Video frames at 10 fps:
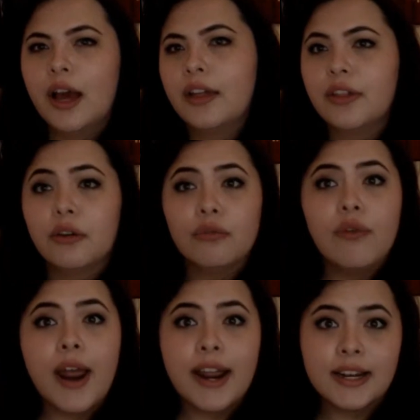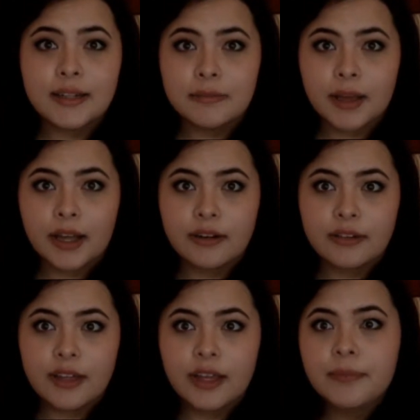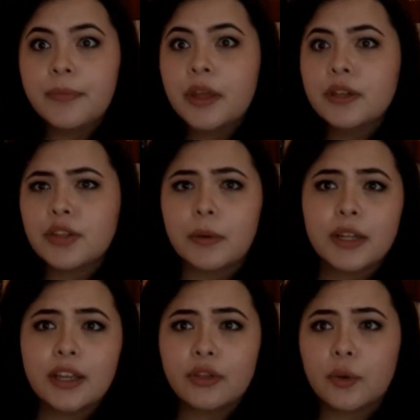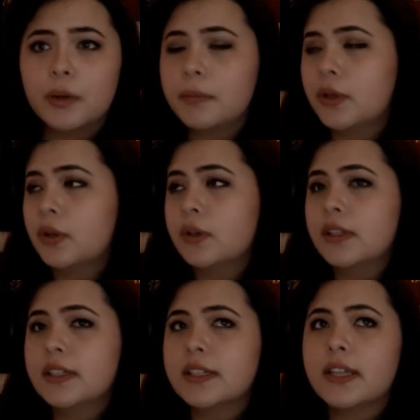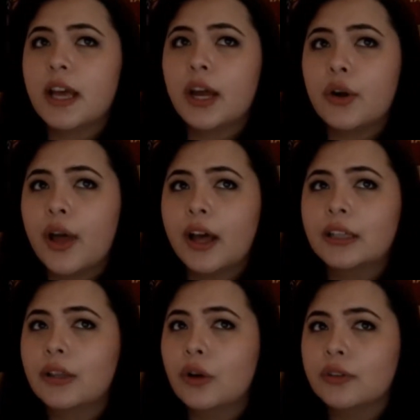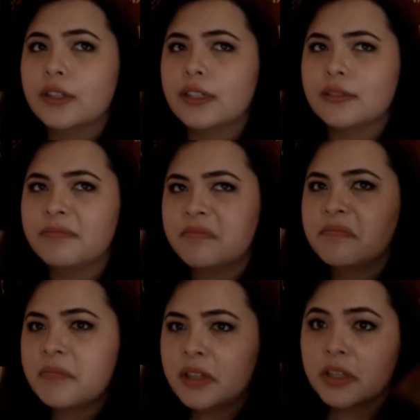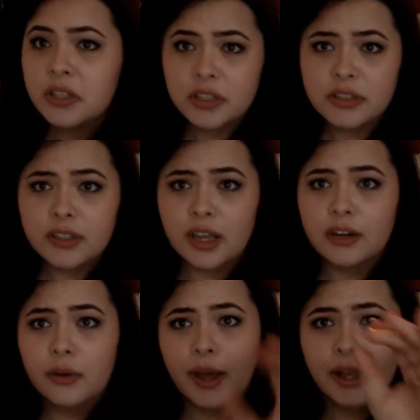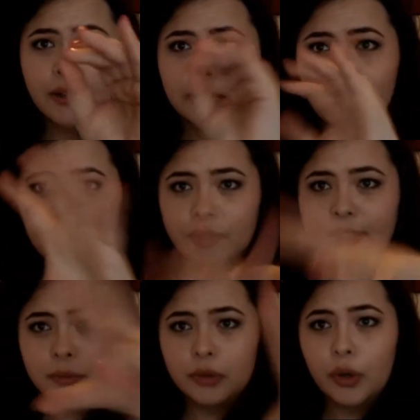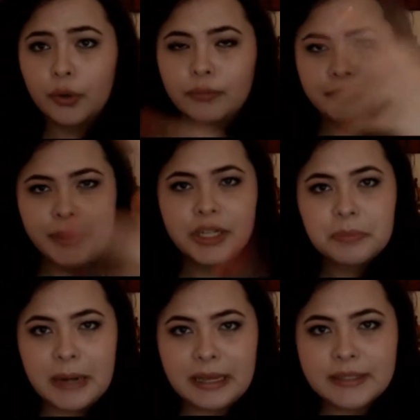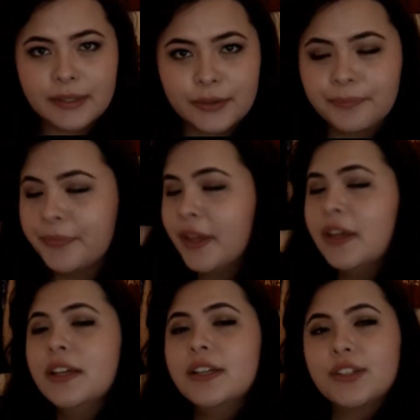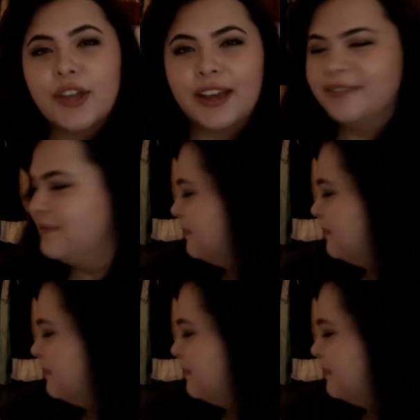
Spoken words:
other random kind of thing. So I'm gonna get through it because I don't know how long the sun or how long this will go pitch black soon. So yeah,